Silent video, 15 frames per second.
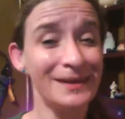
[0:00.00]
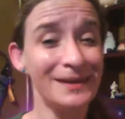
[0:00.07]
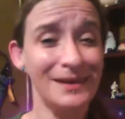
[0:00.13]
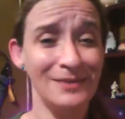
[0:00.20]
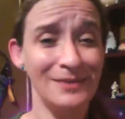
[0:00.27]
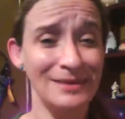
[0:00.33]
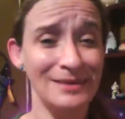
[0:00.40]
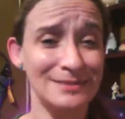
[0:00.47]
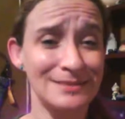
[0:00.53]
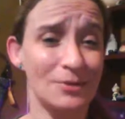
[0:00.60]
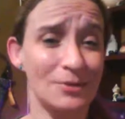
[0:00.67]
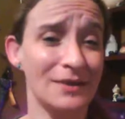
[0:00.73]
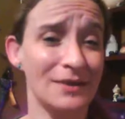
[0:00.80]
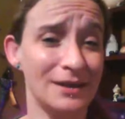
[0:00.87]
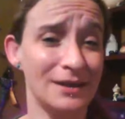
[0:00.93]
It means
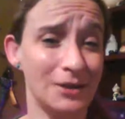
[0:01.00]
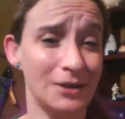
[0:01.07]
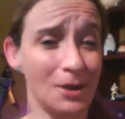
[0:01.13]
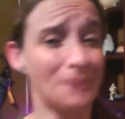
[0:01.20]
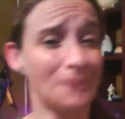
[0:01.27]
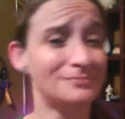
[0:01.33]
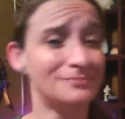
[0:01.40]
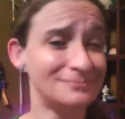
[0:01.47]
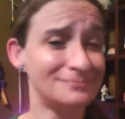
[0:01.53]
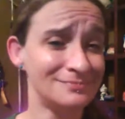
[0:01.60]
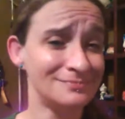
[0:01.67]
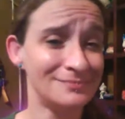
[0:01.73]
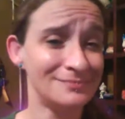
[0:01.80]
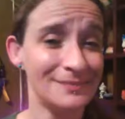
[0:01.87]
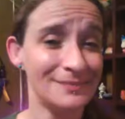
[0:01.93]
more than you know.
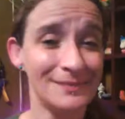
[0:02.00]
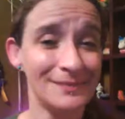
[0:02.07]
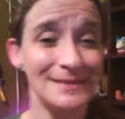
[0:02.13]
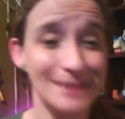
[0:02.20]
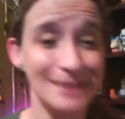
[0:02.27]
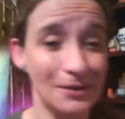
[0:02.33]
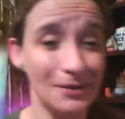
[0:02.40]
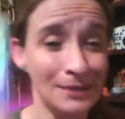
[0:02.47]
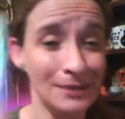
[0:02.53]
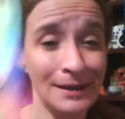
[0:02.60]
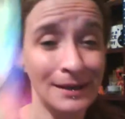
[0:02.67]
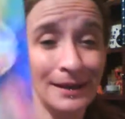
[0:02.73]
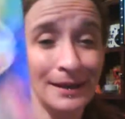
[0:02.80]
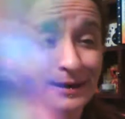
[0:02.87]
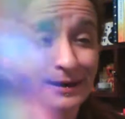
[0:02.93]
So
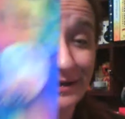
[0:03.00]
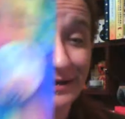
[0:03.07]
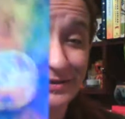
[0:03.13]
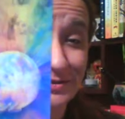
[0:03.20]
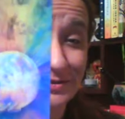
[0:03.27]
our Nature's